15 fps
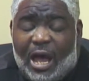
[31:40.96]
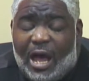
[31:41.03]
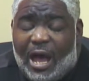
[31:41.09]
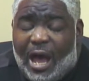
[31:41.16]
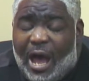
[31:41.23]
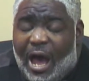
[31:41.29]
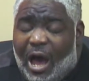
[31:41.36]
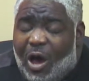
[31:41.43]

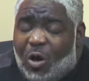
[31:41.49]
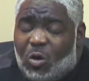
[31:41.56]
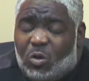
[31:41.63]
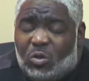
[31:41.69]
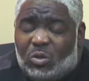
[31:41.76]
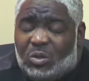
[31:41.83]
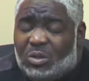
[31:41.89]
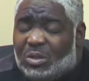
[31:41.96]

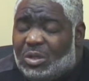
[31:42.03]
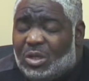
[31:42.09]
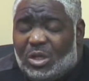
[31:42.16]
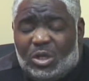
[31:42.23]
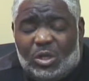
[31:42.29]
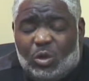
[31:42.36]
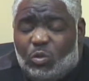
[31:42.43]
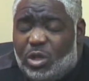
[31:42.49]
How
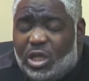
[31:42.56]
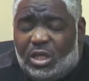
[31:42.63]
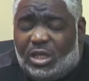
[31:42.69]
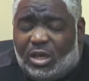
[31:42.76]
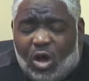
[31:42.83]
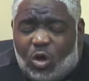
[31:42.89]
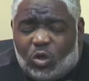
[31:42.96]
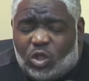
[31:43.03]
do we
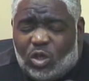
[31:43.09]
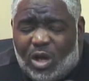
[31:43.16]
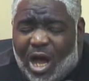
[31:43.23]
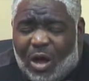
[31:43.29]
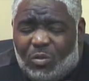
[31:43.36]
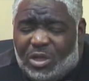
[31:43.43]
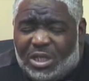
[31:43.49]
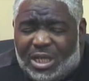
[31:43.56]
go to
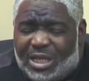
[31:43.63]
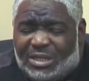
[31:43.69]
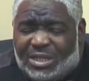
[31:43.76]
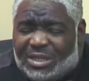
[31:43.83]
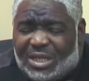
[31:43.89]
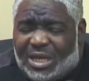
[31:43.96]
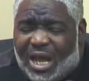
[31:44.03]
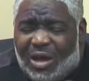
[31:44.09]
our
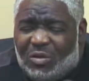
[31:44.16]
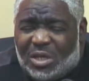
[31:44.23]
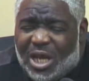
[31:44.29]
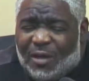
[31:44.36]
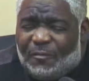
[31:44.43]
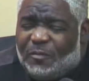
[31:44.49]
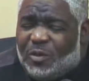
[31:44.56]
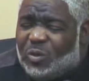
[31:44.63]
nieces and our
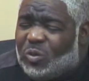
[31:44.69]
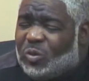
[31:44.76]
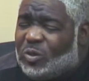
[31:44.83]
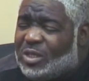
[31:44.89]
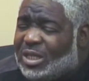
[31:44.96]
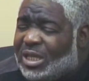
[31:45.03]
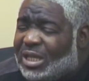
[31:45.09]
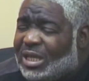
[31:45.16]

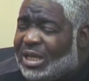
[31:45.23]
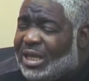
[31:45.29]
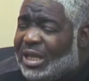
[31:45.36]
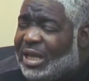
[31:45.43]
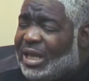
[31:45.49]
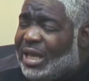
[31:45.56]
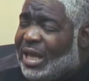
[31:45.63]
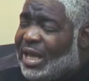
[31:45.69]
nephews
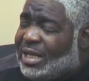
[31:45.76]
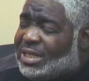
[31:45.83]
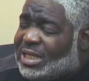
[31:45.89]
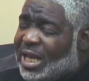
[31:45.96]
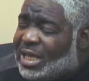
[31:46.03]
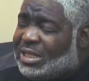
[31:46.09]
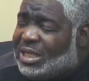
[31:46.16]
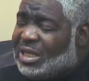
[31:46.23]
and
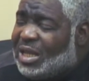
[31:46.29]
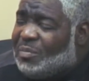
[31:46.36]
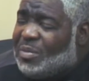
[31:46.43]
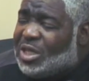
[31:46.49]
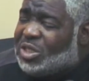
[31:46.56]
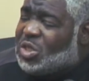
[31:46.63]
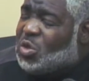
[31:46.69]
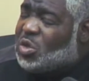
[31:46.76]
say to them,
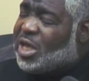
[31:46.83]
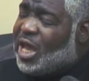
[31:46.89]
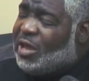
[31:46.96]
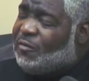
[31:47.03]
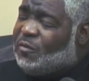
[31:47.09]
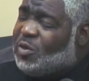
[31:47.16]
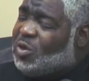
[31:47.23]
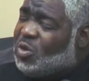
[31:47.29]
it's okay
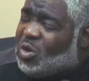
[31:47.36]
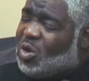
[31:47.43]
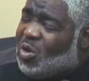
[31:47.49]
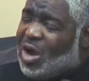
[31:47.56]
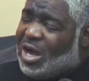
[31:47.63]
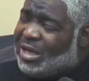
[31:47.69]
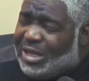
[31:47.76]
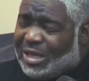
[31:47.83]
for you to go
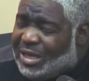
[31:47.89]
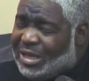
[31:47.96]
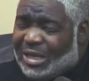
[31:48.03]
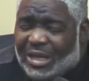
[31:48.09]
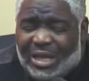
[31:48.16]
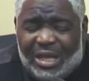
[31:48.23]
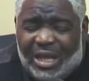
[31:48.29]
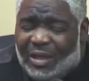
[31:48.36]
out here
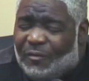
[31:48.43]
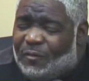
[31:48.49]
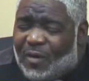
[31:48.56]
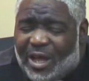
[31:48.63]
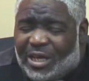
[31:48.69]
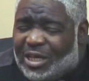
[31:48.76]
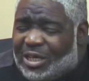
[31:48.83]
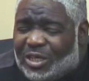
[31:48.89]
and
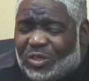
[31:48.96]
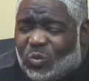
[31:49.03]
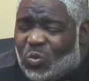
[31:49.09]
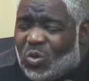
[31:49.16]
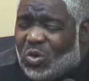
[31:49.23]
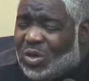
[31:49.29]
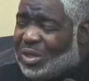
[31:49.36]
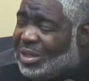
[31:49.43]
fight in this
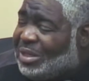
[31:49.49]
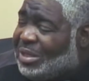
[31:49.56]
war?